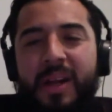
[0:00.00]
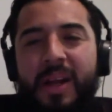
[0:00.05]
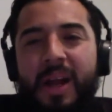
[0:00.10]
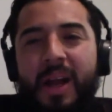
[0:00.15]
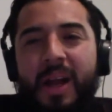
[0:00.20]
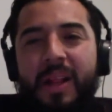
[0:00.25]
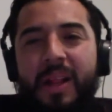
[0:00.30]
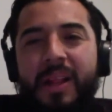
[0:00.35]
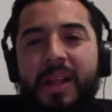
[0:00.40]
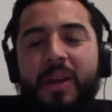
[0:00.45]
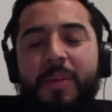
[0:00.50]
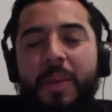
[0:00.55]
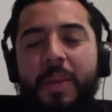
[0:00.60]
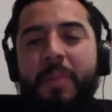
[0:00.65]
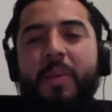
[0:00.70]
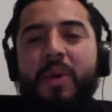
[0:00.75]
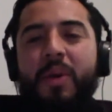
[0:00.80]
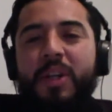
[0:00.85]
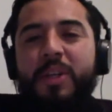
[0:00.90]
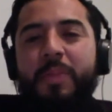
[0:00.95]
a little bit
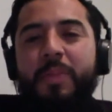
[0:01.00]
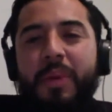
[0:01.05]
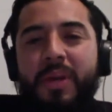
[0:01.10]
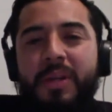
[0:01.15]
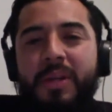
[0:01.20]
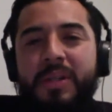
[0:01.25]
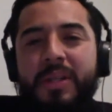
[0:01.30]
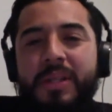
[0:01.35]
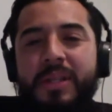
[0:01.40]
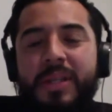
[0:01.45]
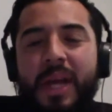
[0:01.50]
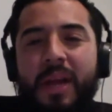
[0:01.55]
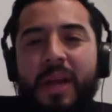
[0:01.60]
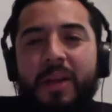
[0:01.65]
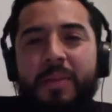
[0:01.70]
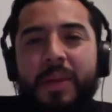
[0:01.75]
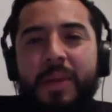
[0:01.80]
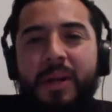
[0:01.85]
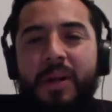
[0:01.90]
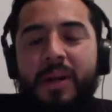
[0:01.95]
more experience than
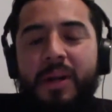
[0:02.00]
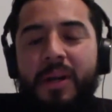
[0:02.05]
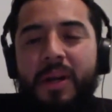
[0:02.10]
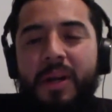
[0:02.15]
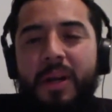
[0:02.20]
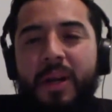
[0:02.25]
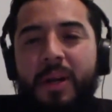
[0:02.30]
Tyler Miller,